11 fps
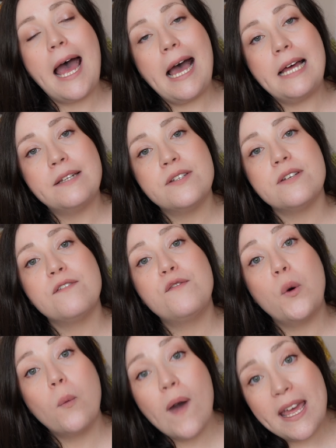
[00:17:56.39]
And
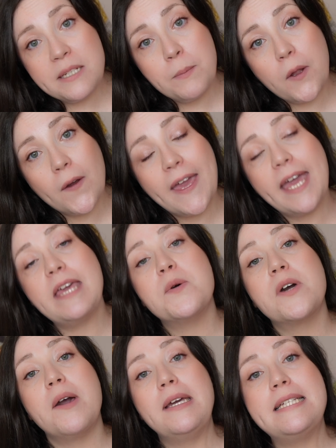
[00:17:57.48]
for wet blocking,
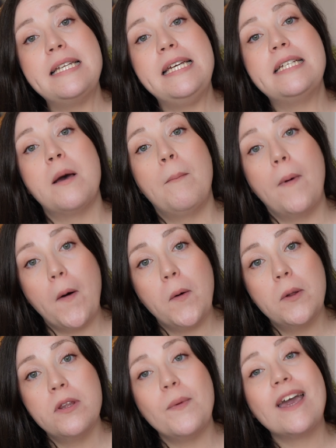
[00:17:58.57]
you're going to need a
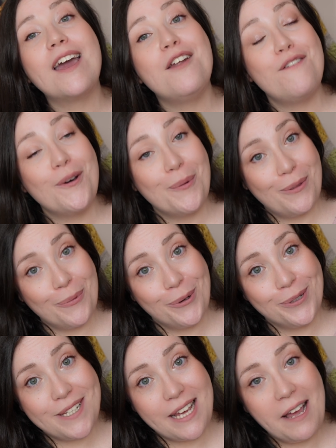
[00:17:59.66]
bowl that we're going to fill with
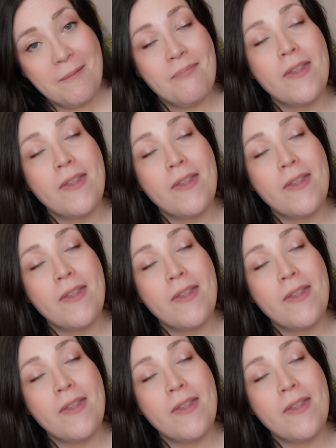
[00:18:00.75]
water.